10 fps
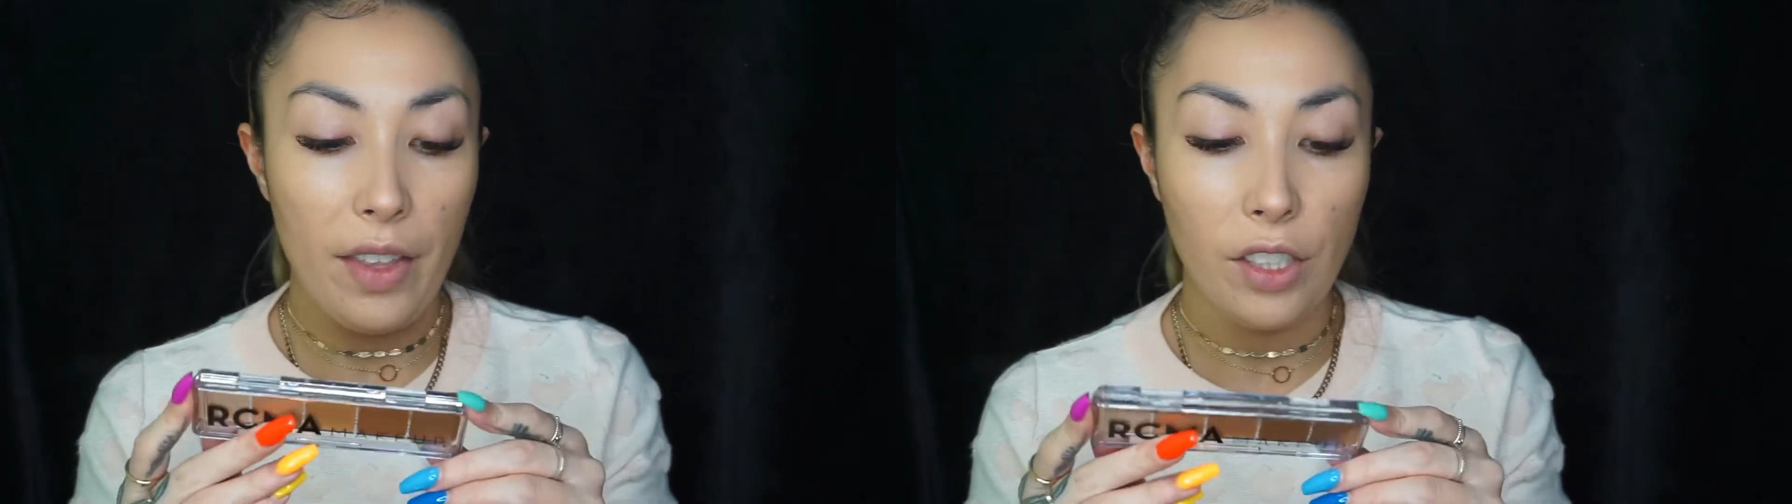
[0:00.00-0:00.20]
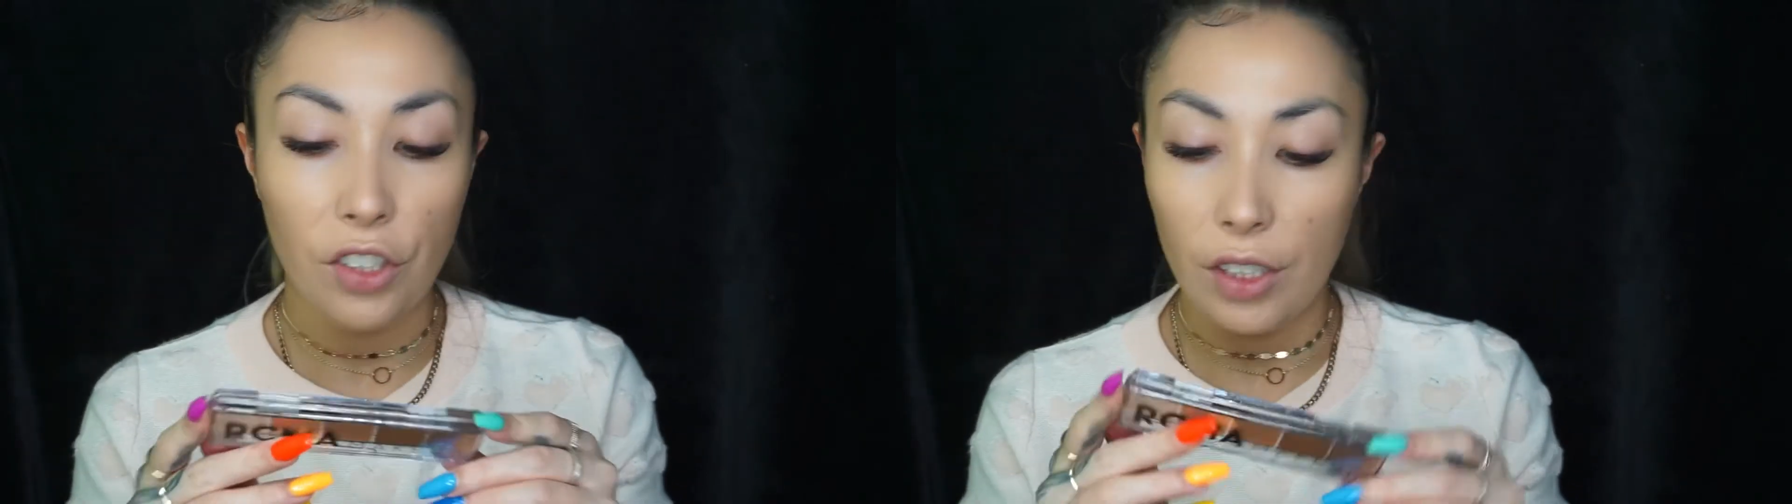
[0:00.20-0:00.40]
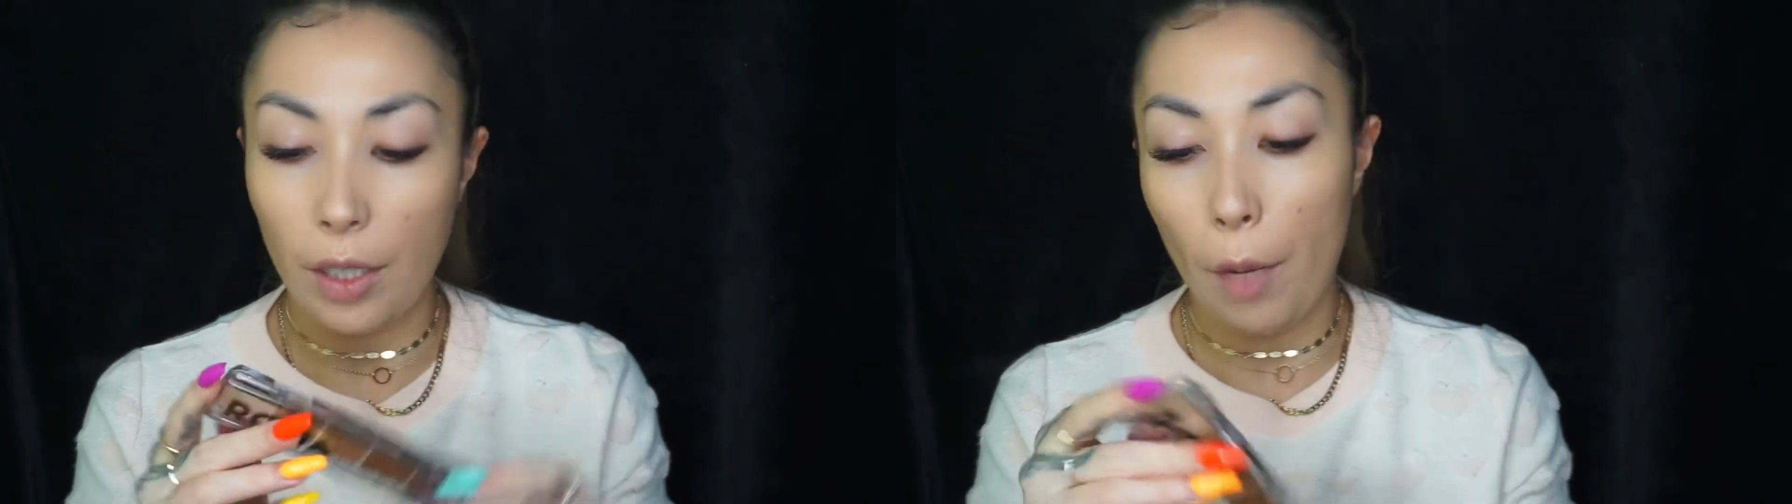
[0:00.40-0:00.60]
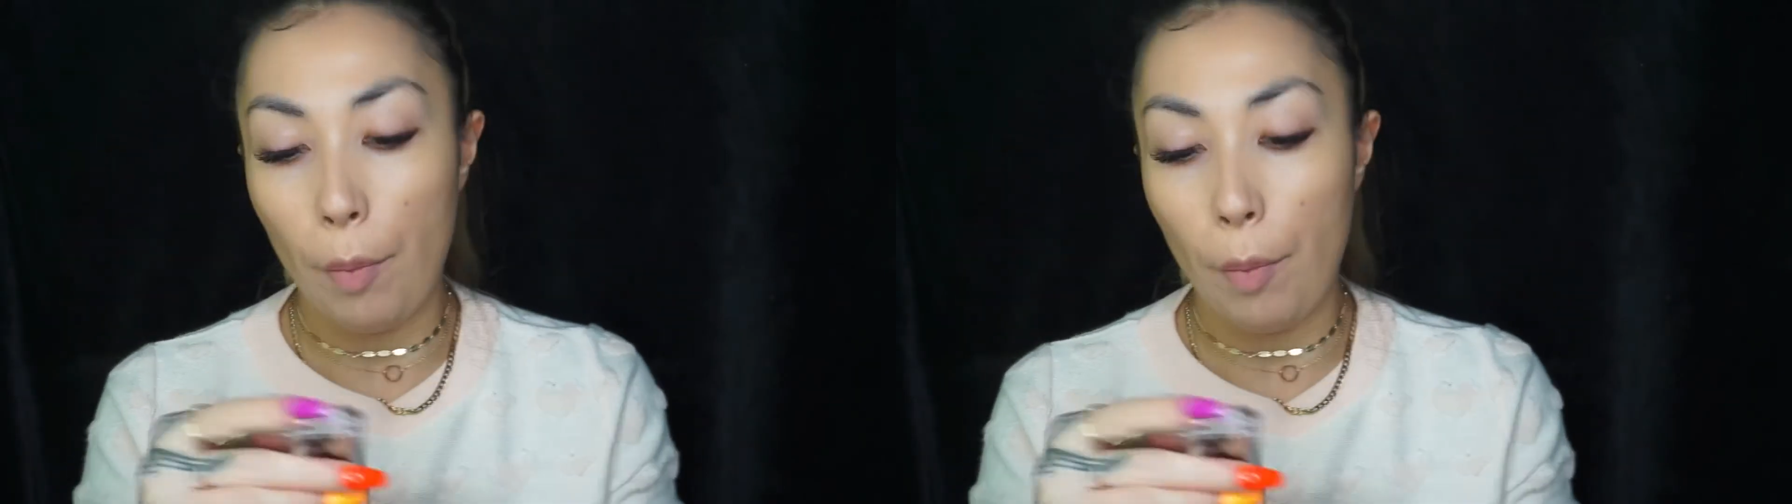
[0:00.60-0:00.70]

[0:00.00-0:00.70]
this